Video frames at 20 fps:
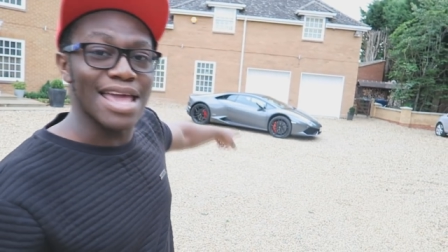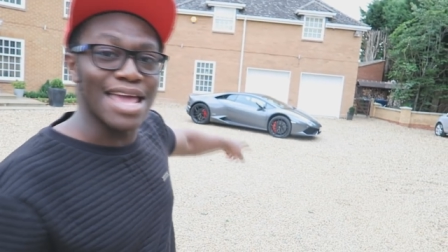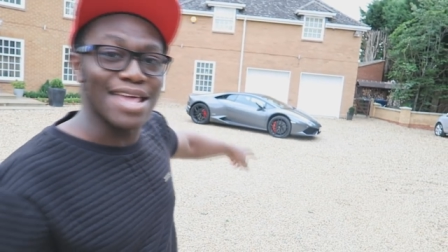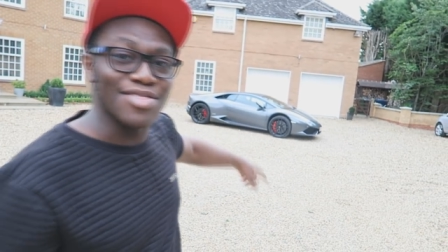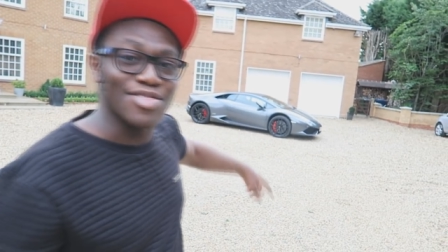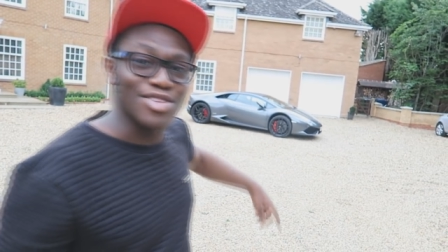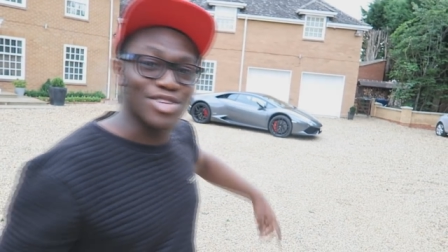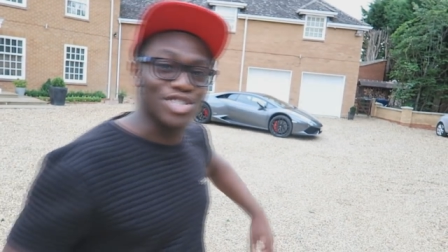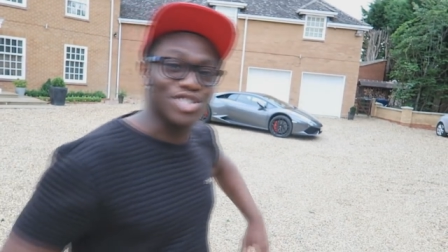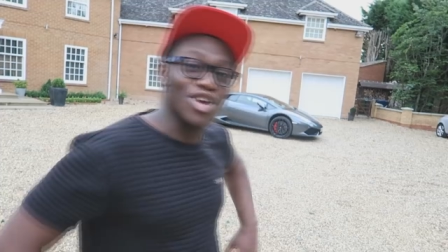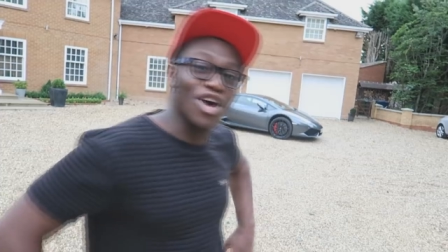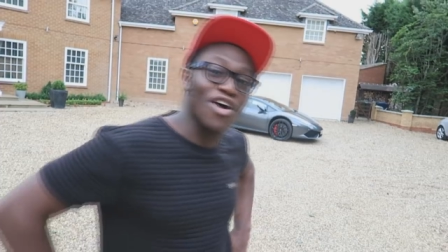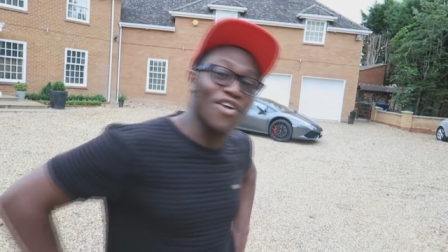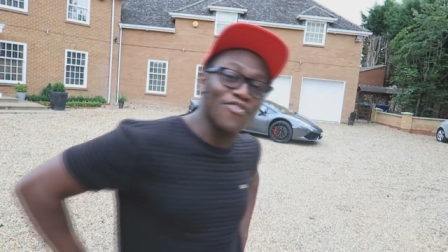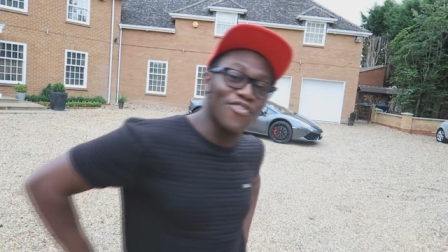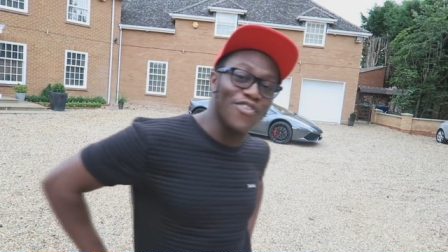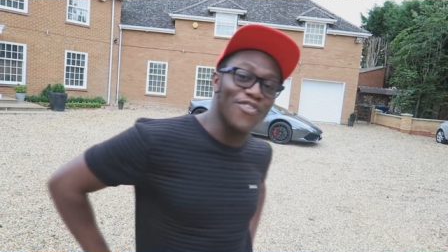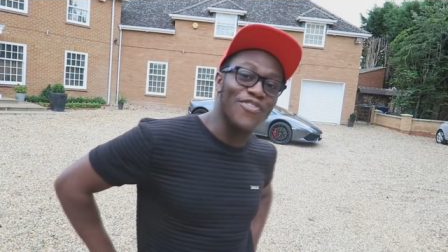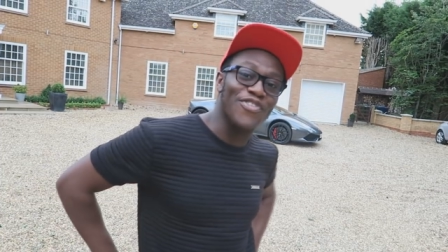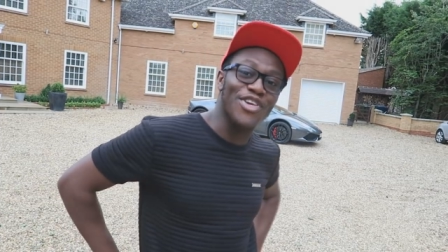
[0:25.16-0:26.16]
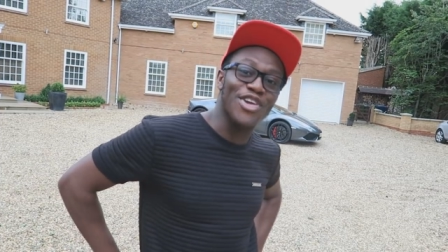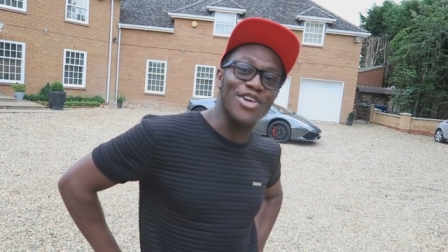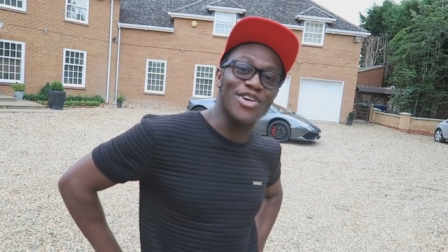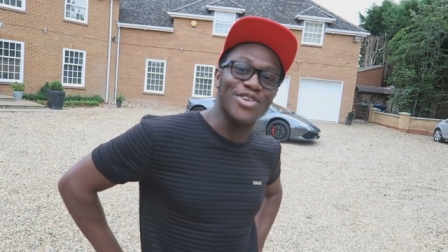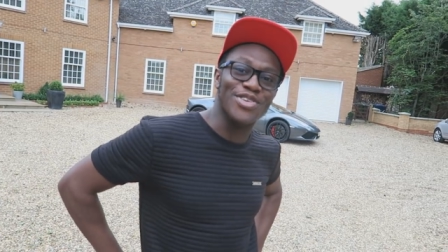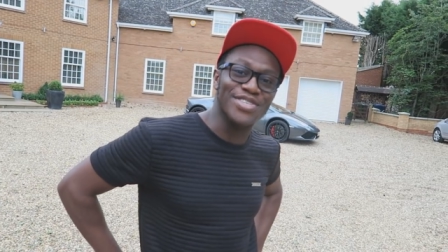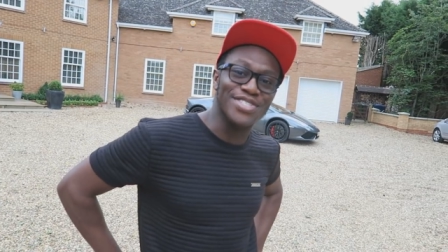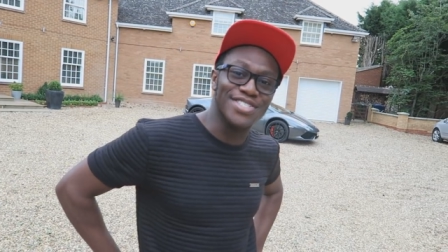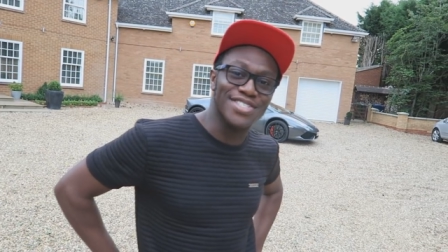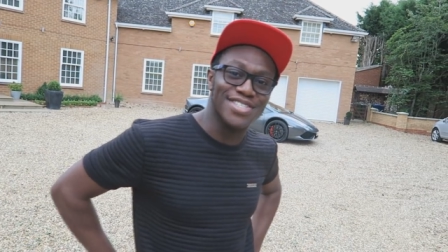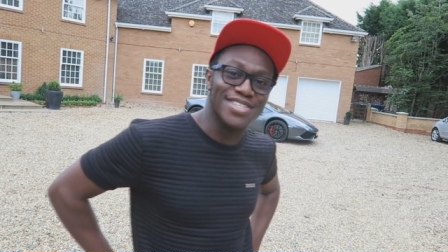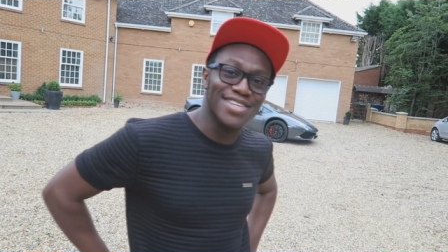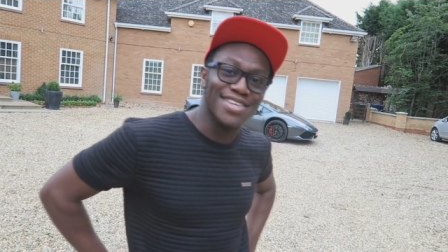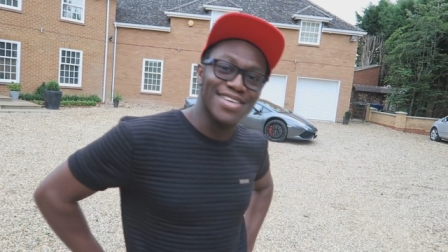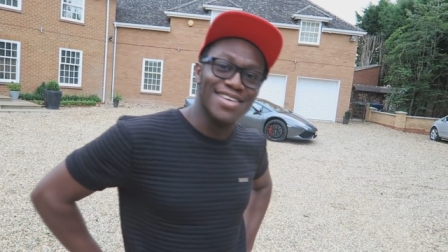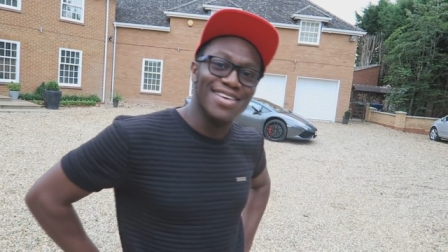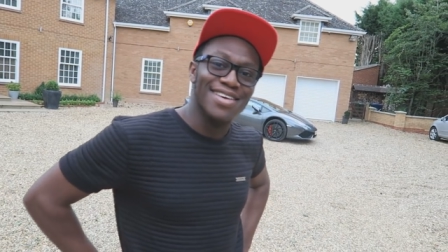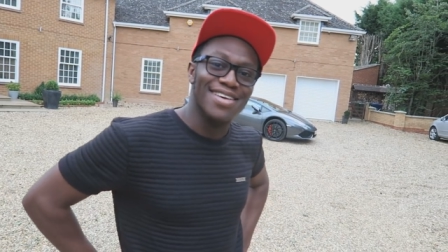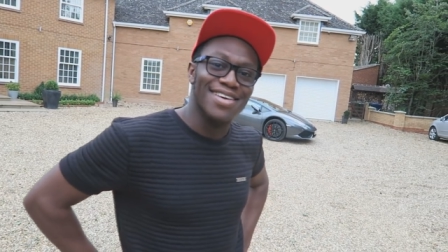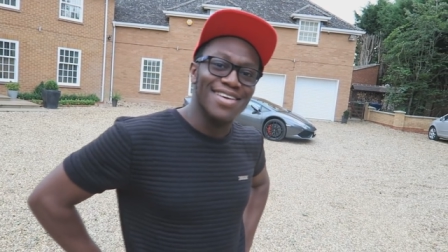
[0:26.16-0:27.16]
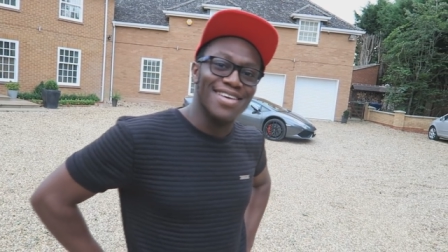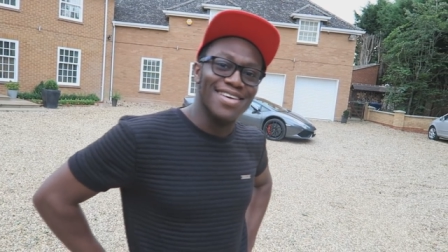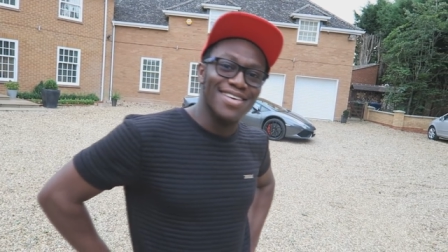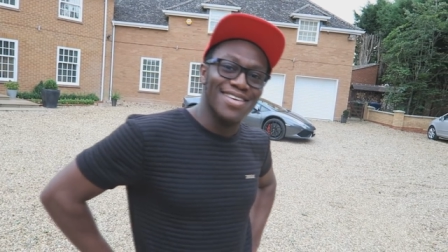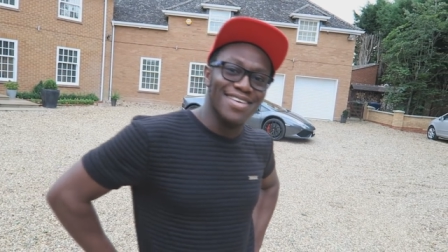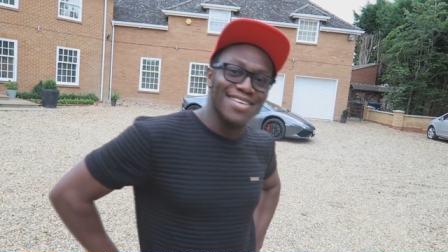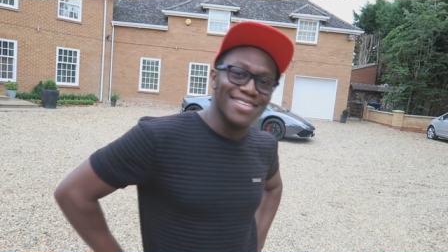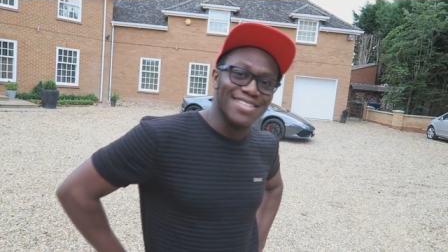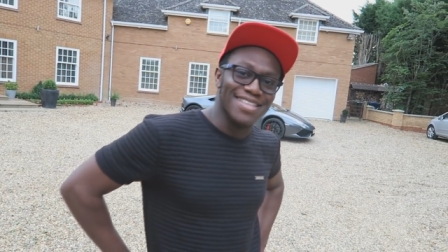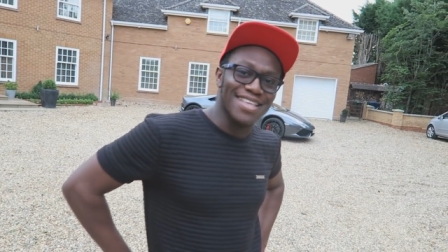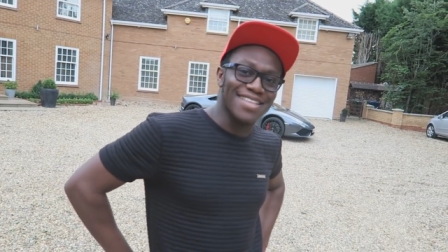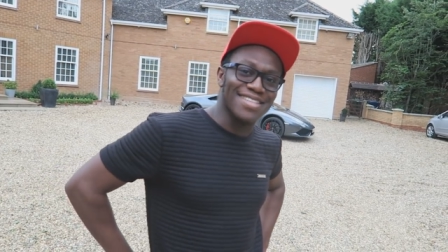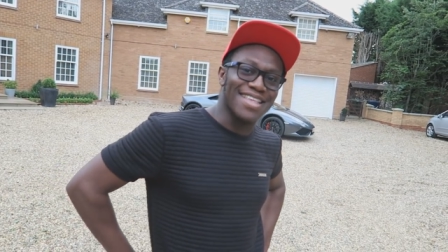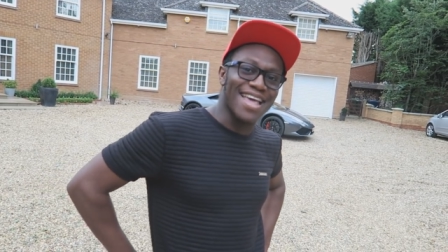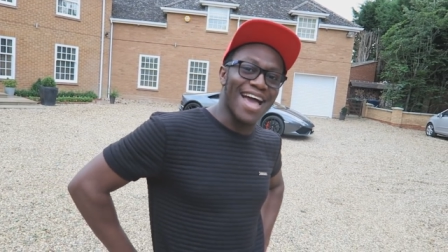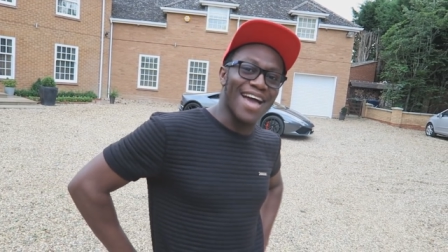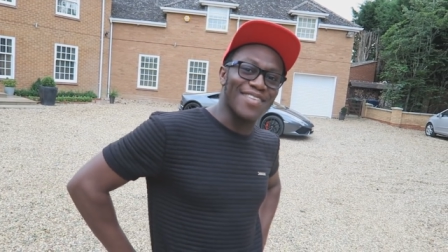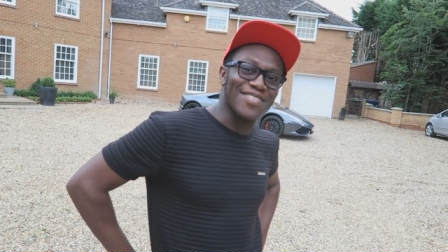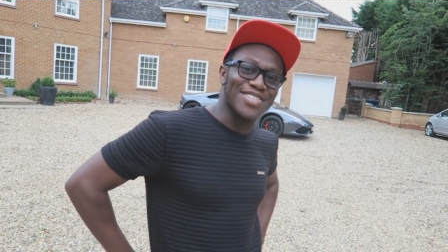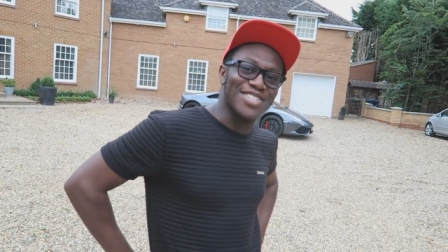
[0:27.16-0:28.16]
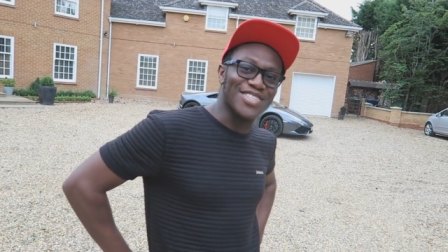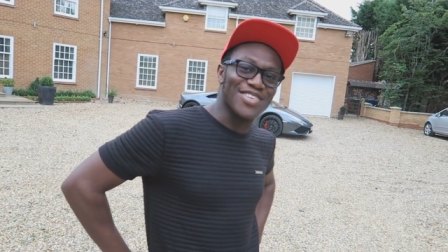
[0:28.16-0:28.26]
in the shot for views. Down